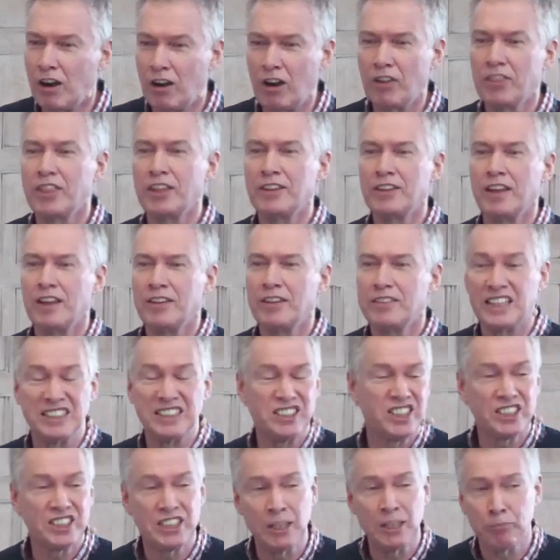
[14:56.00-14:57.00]
rather
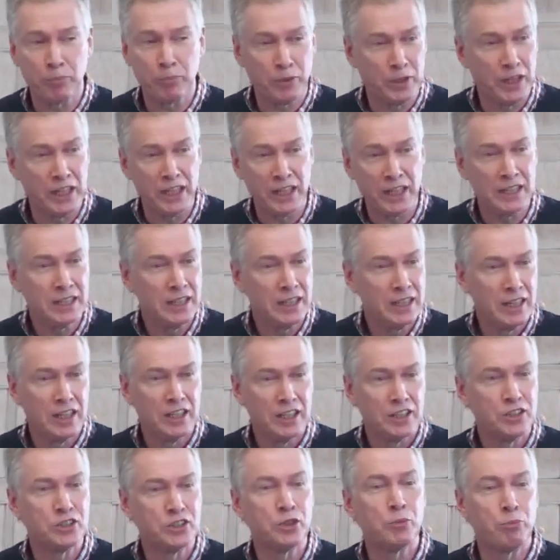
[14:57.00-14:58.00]
than simply
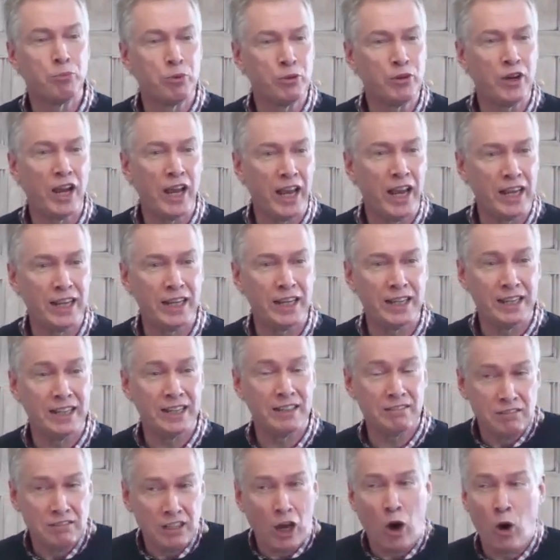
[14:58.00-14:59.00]
to
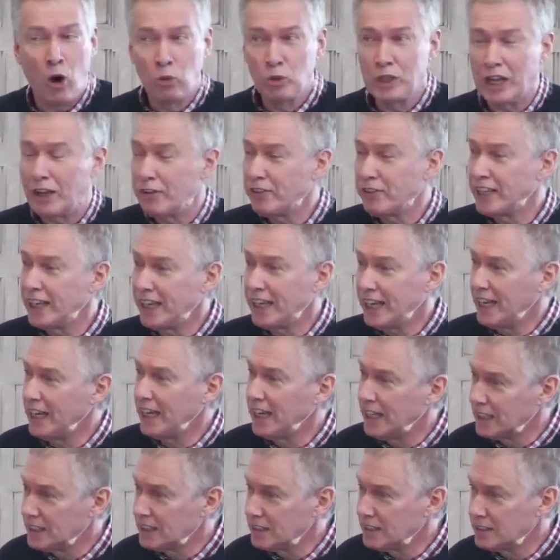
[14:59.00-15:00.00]
pray and hold out
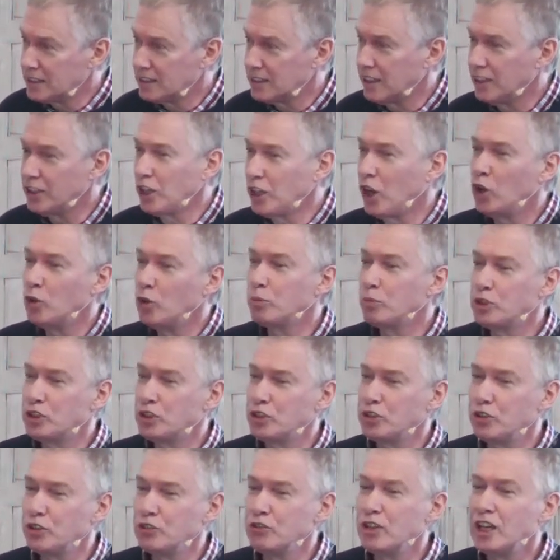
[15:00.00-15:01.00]
their hands and
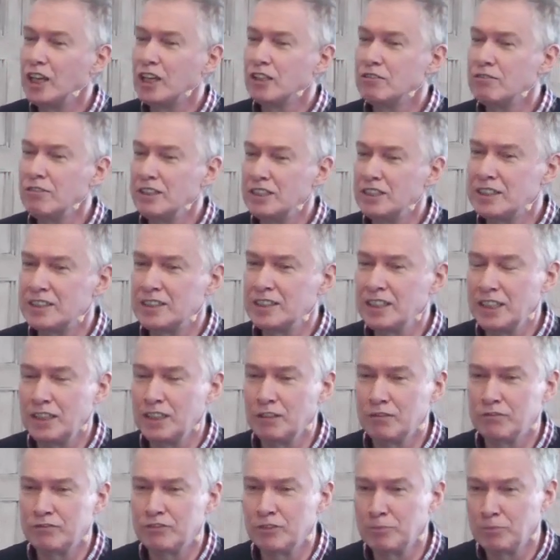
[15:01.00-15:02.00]
hope to
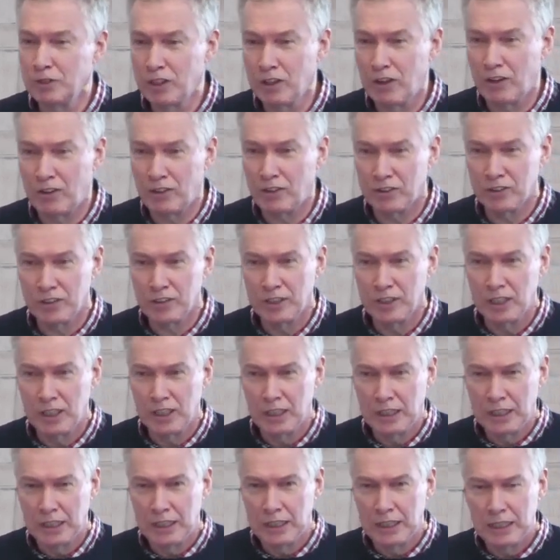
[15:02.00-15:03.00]
receive from God.
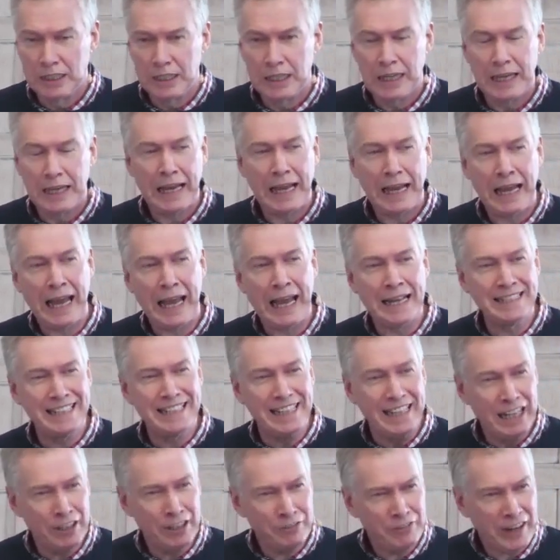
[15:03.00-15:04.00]

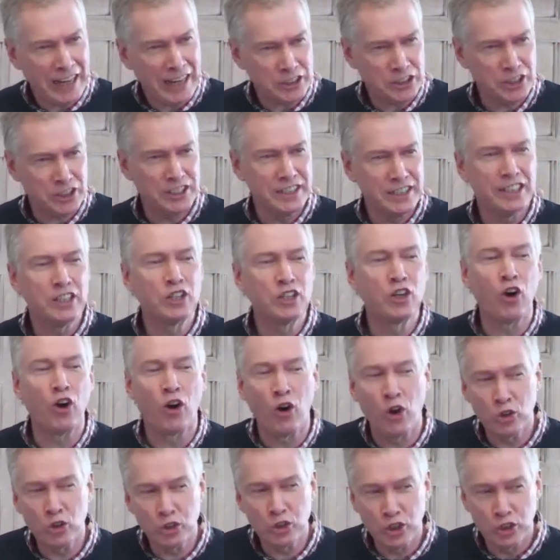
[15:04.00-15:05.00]
And if actually
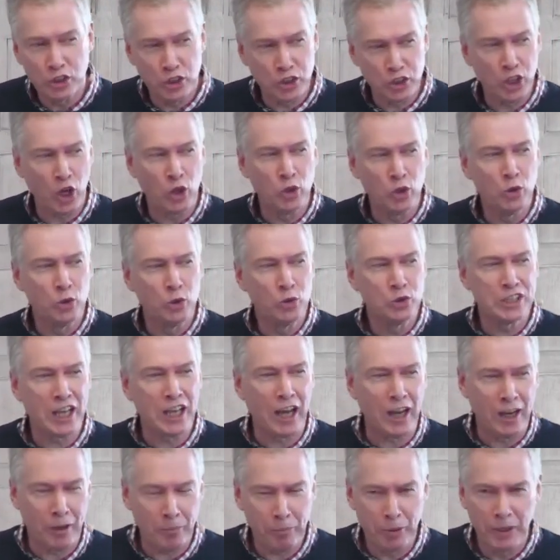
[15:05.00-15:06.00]
God
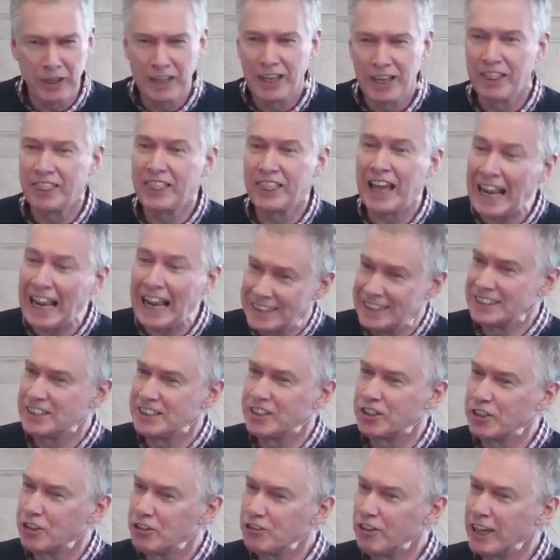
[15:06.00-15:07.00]
shows up,
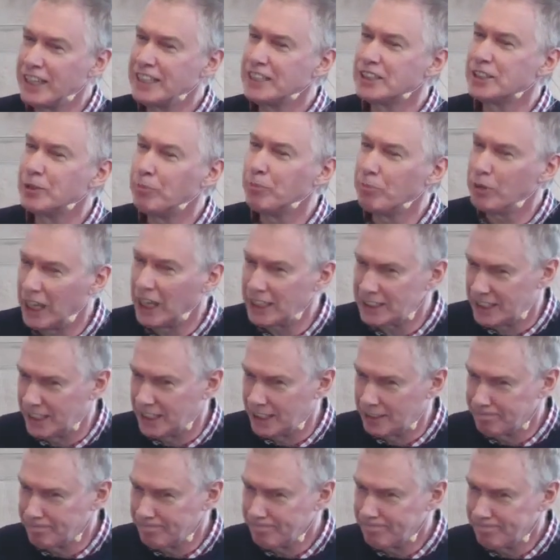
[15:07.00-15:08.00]
that is the greater
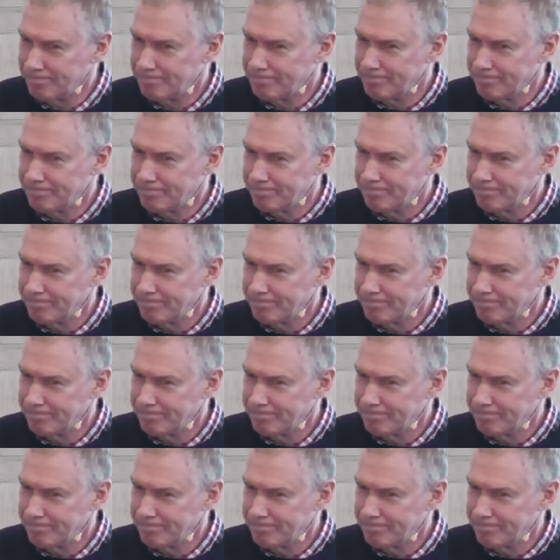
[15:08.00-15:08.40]
blessing.